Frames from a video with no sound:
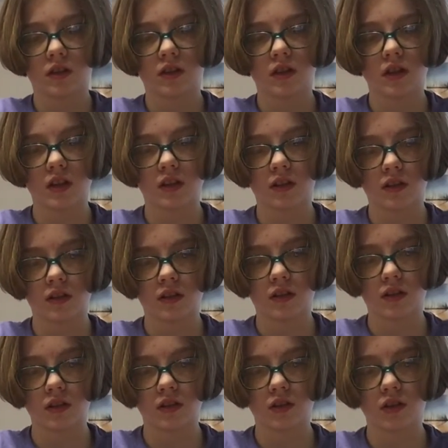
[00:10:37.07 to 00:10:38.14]
then
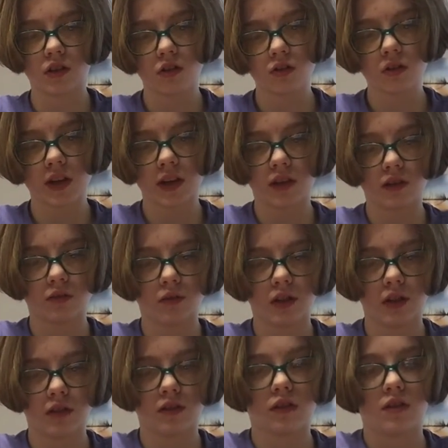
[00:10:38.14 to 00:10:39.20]
2 layered
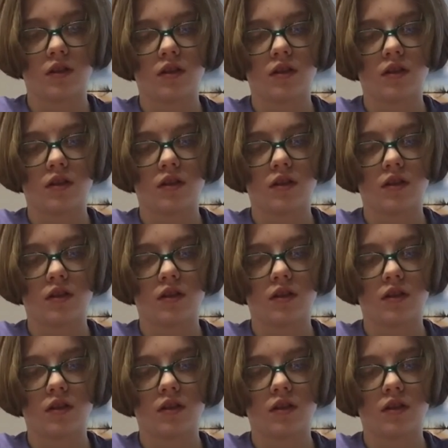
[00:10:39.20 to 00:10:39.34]
one,